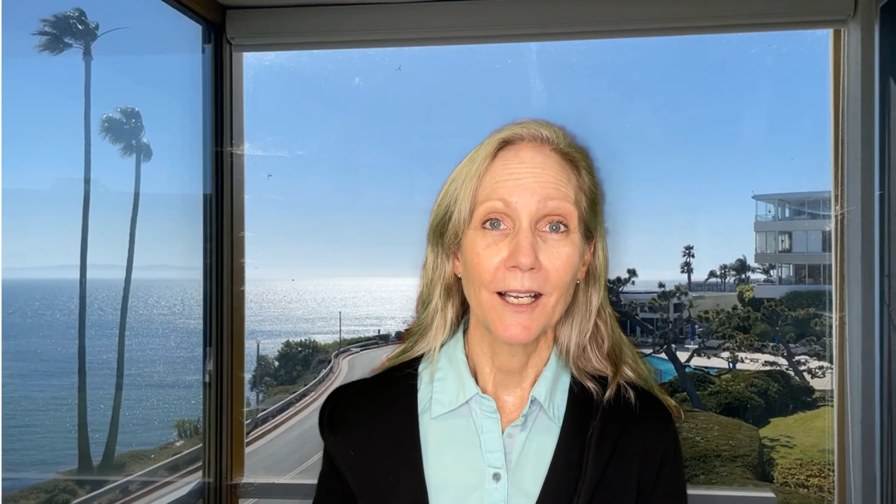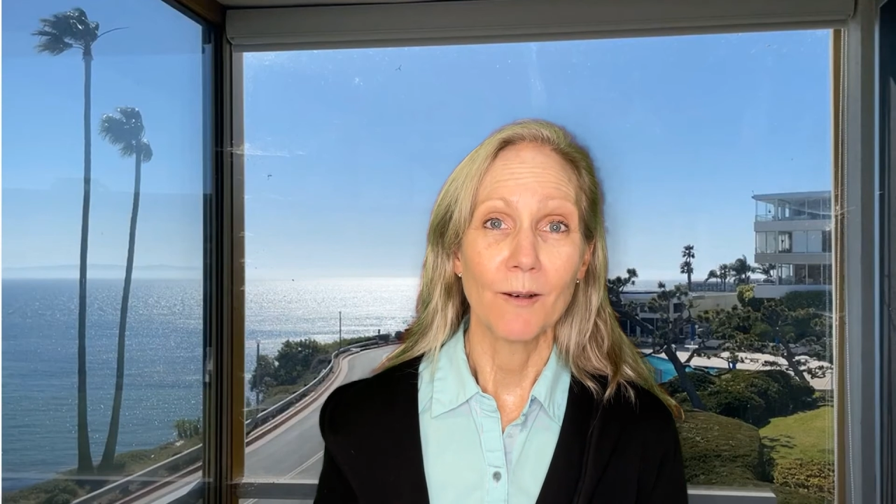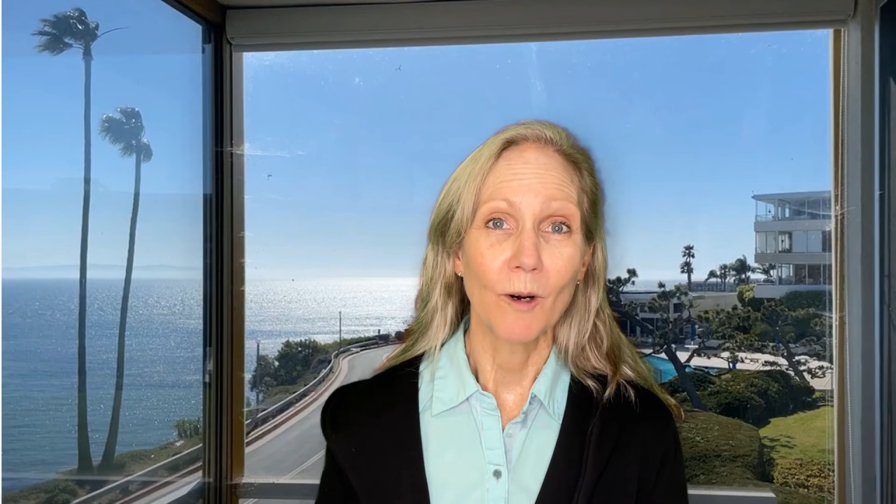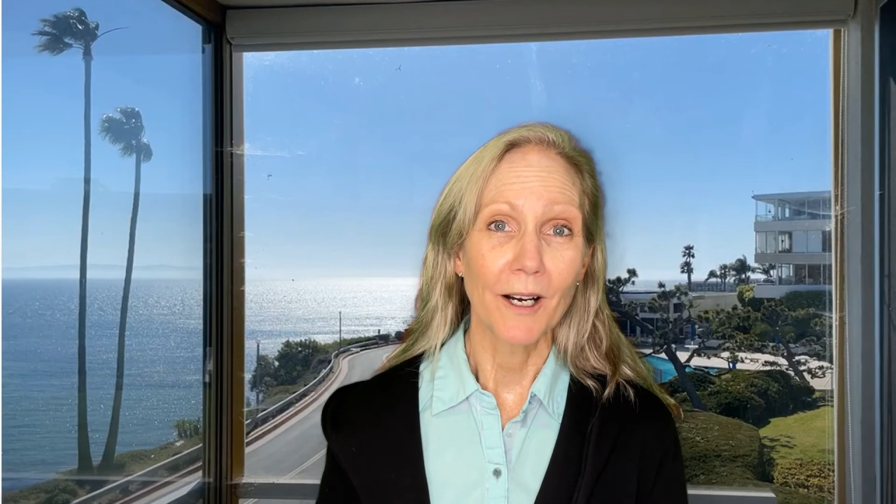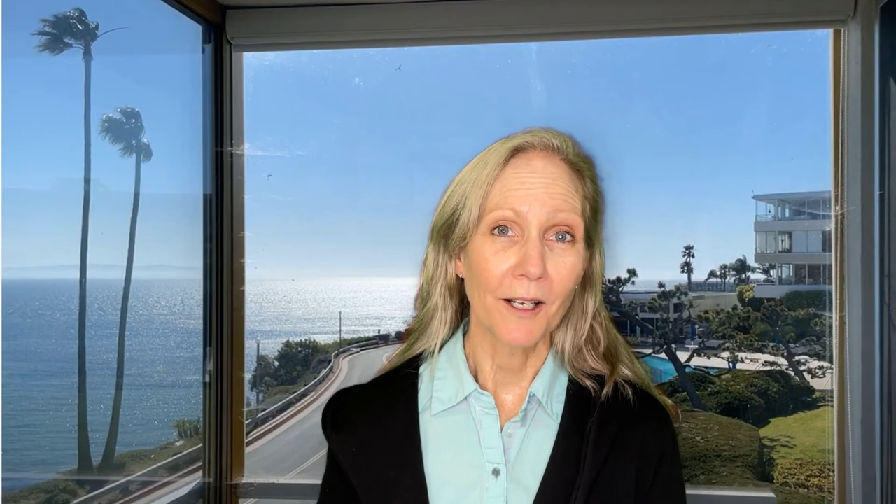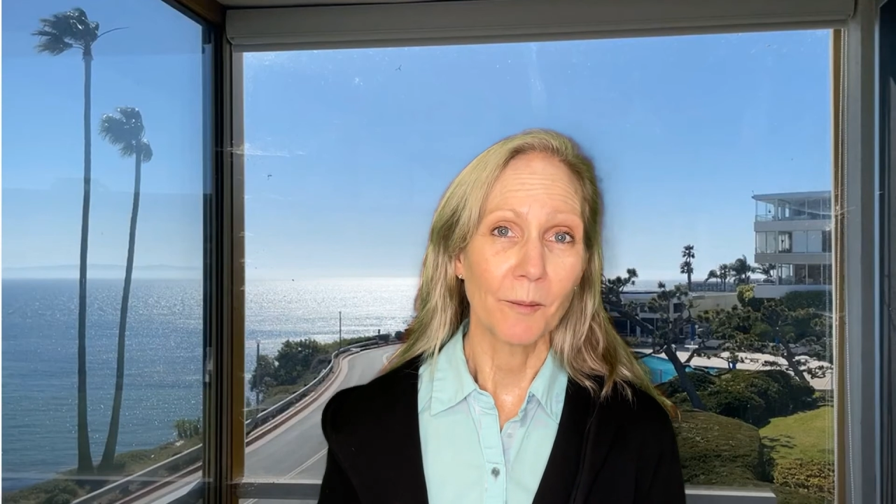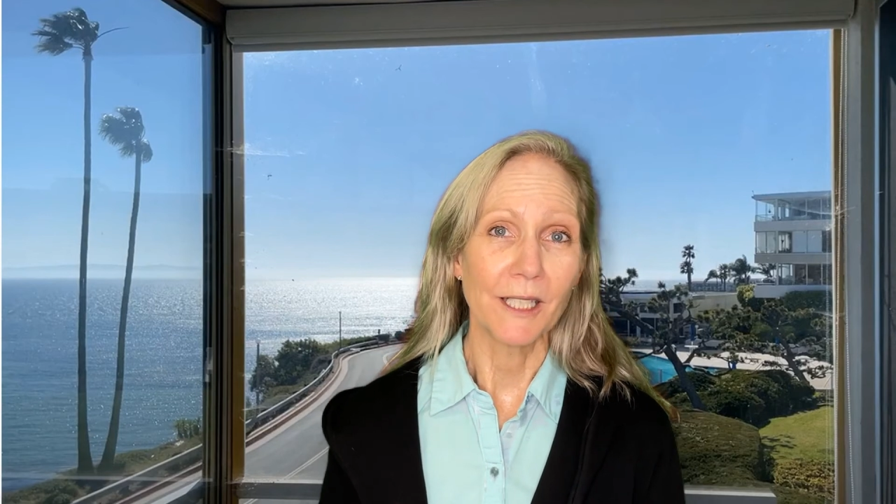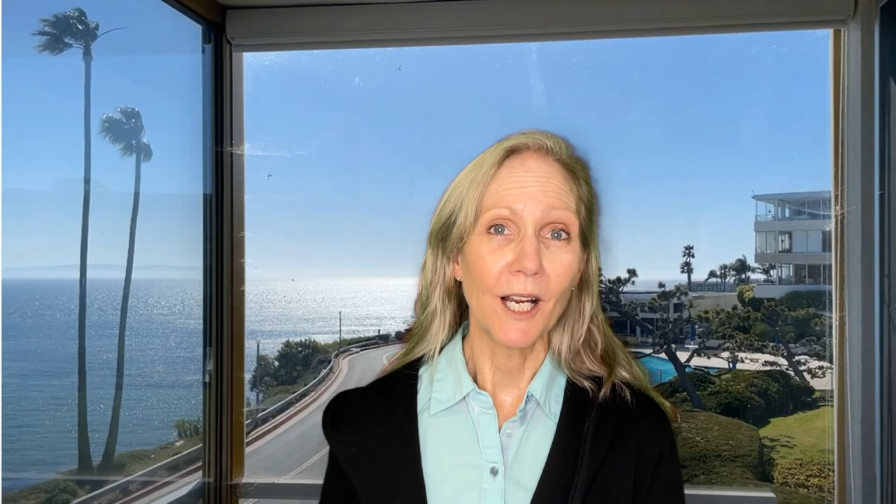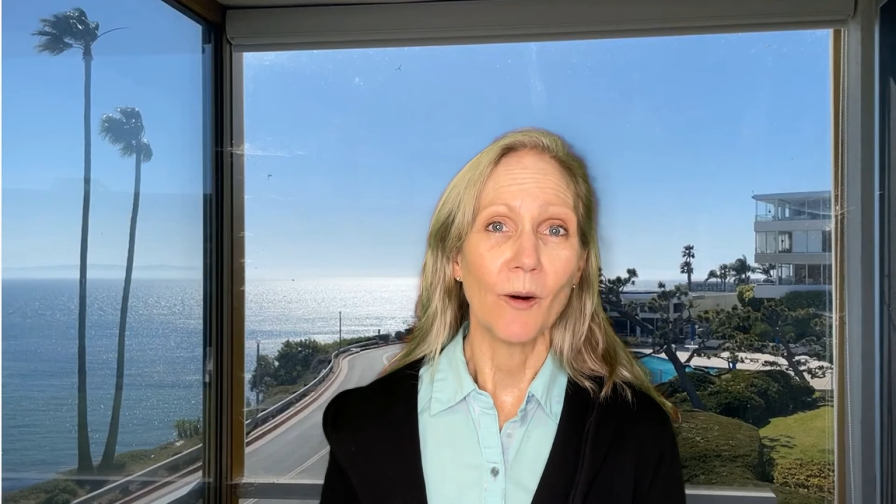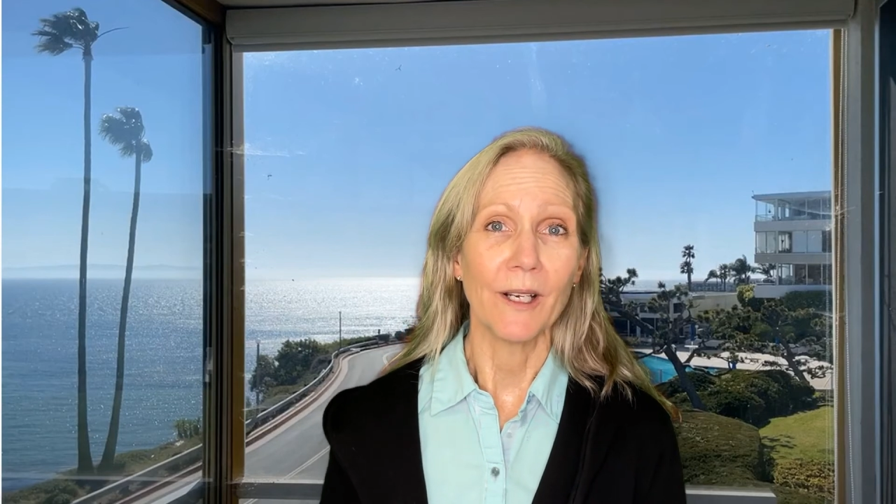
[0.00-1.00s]
and where they'll be
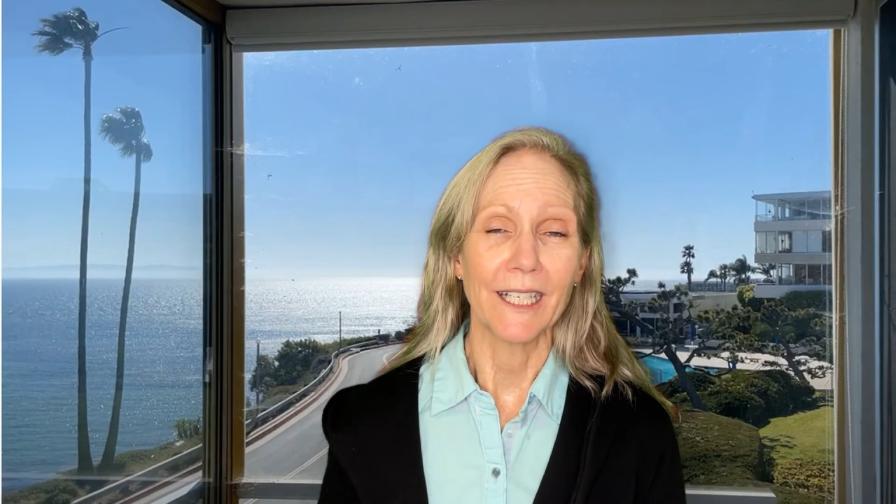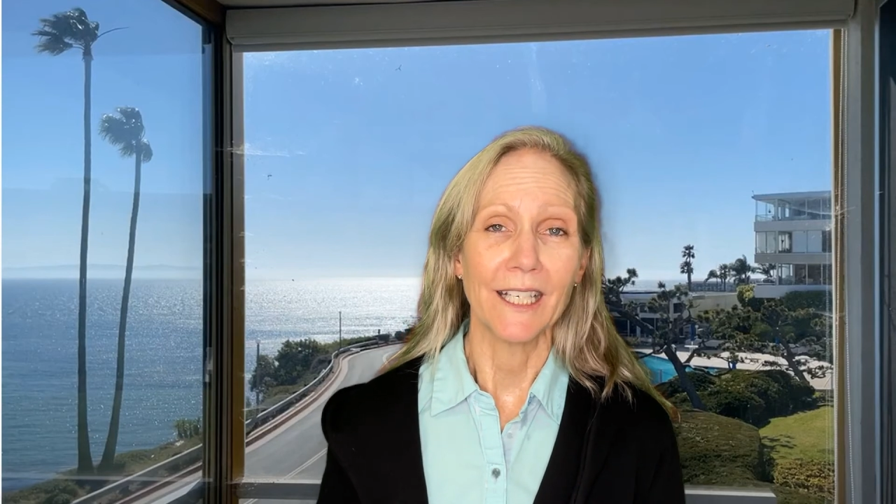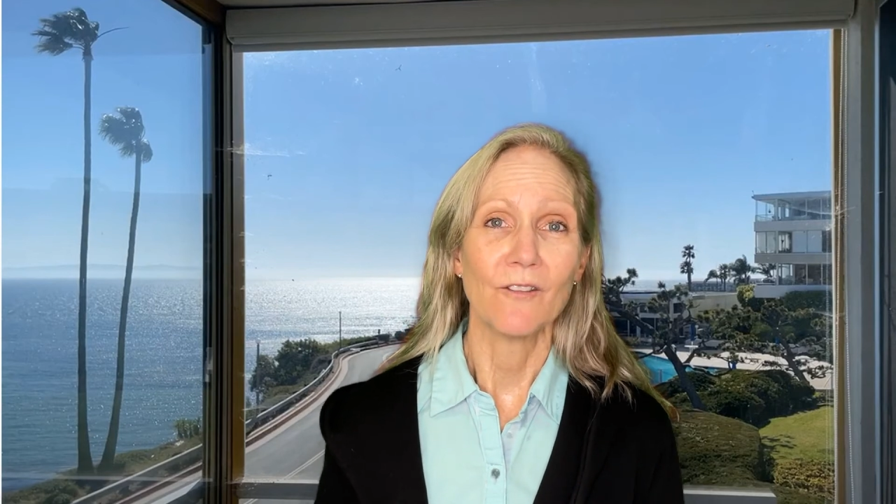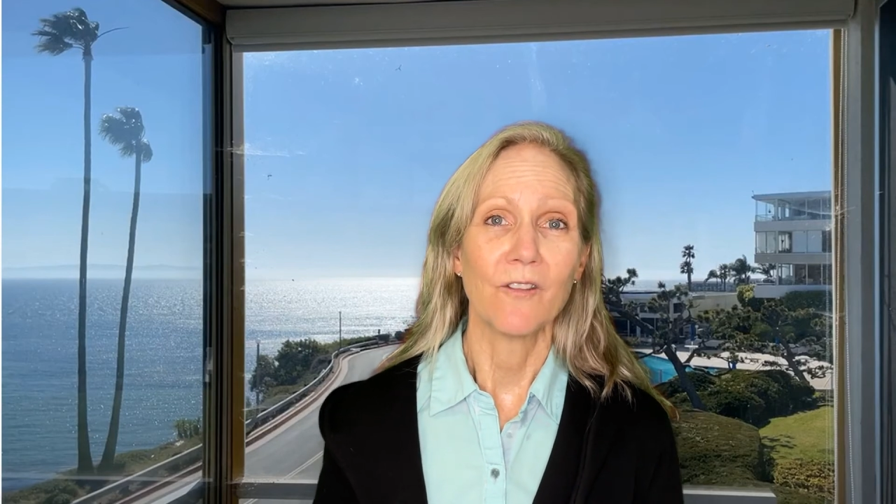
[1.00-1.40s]
going in